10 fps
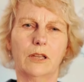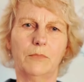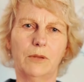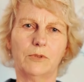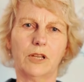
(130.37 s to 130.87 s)
and
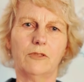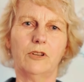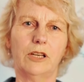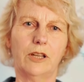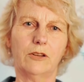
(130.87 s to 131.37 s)
people don't
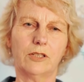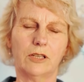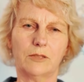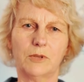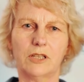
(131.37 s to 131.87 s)
really
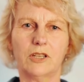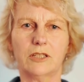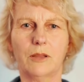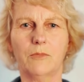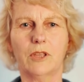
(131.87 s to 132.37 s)
notice, but it's
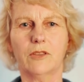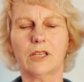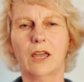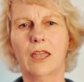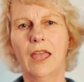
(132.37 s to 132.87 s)
just something
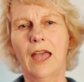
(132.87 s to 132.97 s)
that